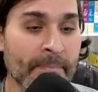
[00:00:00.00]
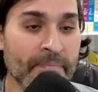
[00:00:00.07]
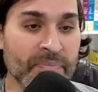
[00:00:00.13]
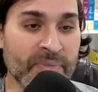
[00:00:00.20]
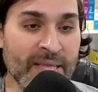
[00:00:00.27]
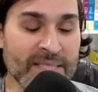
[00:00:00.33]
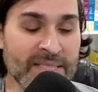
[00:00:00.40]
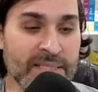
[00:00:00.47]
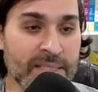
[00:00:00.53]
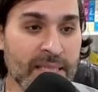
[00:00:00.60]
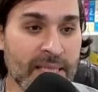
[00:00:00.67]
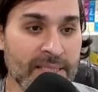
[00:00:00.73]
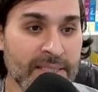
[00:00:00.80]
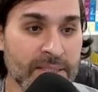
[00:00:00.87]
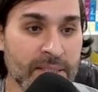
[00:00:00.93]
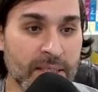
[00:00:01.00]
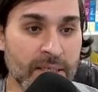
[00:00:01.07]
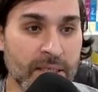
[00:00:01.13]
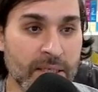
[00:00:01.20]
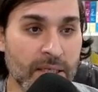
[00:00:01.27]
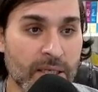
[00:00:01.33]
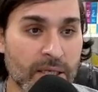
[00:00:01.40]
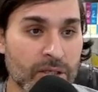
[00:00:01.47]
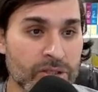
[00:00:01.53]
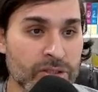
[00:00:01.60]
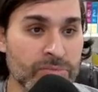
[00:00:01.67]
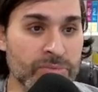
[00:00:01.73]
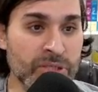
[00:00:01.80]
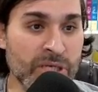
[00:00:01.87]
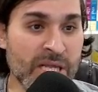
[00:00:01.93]
there's
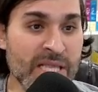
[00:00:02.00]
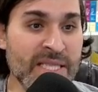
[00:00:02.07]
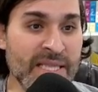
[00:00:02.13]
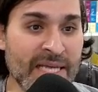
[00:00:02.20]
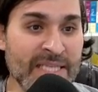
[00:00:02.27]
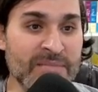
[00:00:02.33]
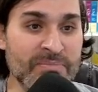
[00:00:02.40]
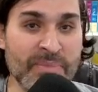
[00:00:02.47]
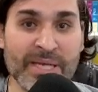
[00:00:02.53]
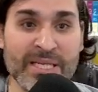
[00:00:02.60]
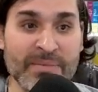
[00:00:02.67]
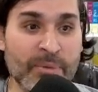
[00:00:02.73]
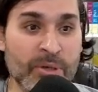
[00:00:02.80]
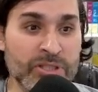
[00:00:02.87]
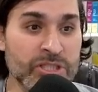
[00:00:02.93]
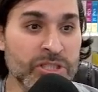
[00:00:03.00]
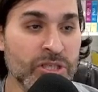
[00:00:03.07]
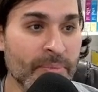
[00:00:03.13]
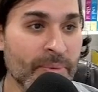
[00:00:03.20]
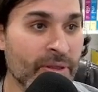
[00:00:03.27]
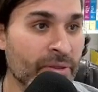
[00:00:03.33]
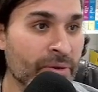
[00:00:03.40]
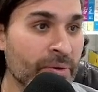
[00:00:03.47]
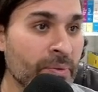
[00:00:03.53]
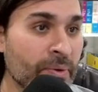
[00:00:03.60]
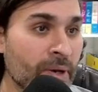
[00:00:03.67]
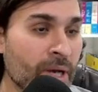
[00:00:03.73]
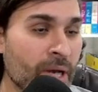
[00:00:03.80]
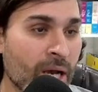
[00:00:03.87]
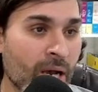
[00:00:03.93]
some really nice big deposits coming through,
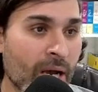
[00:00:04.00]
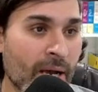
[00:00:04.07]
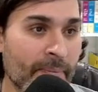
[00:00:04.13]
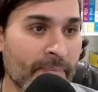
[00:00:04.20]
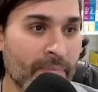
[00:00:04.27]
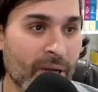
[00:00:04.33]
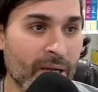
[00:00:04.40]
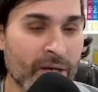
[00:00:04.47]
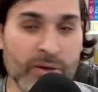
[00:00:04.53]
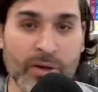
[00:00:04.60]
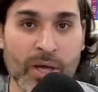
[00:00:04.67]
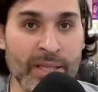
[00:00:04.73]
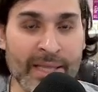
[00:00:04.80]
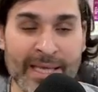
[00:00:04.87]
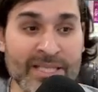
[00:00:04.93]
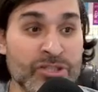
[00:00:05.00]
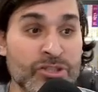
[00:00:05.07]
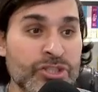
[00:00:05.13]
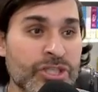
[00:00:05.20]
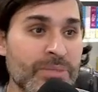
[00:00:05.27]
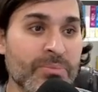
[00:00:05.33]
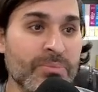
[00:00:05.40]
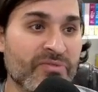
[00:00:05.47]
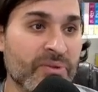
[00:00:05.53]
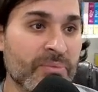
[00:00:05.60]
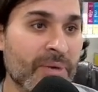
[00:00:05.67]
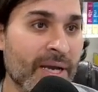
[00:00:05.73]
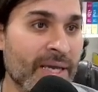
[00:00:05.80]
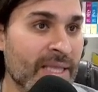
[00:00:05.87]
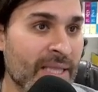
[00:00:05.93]
and like a stream of them,
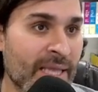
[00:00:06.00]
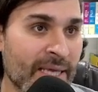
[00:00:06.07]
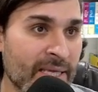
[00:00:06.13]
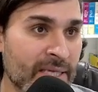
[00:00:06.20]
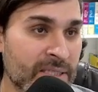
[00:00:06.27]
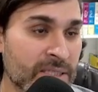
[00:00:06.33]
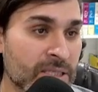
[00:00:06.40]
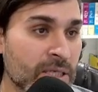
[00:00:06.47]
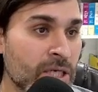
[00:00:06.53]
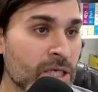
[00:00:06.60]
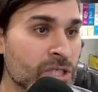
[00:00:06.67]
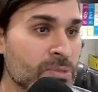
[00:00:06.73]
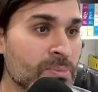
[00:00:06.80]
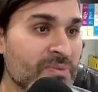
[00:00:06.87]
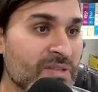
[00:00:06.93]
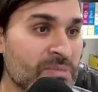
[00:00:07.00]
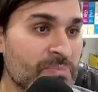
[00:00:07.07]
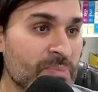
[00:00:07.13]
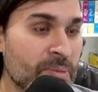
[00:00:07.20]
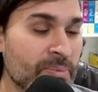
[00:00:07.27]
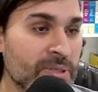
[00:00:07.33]
right? Like, and some of these people